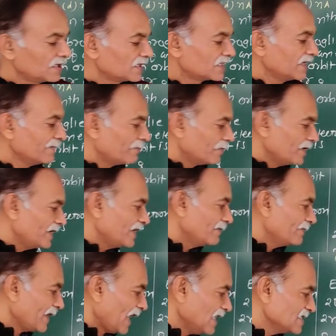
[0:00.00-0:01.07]
Therefore,
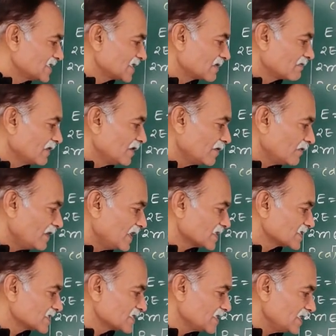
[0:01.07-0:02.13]
lambda is equal to
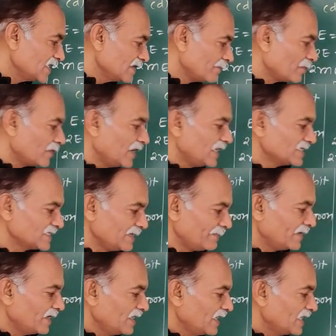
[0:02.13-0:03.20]
Hc upon
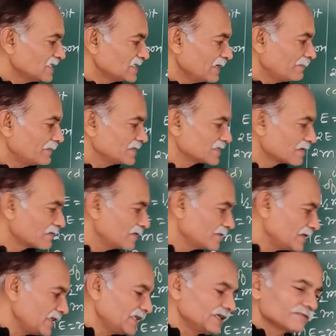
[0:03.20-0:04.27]
Hf. Hf is equal to
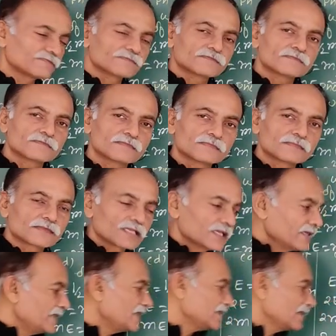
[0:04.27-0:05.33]
E.
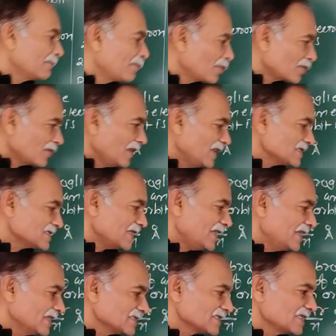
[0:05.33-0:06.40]
Here the photon has the
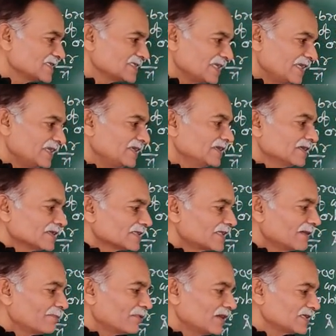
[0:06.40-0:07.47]
energy Z,
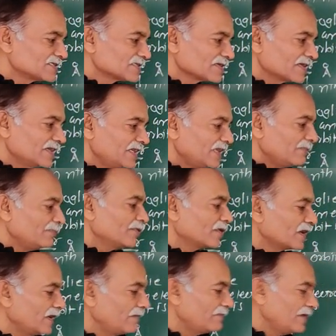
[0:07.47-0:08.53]
therefore its de
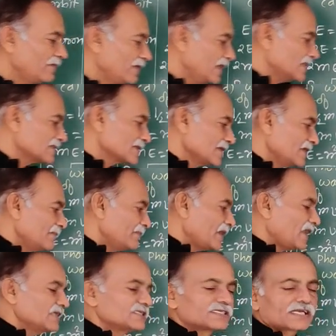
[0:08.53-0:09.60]
Broglie wavelength
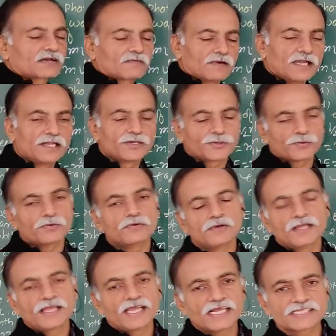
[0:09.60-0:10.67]
lambda is equal to
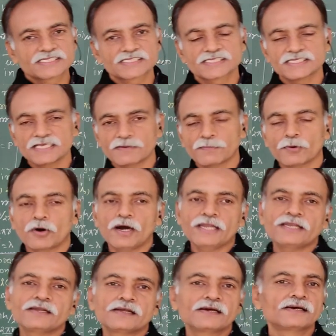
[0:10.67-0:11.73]
hc
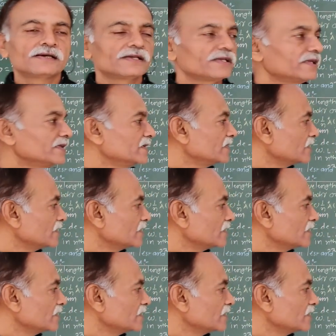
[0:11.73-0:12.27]
upon P.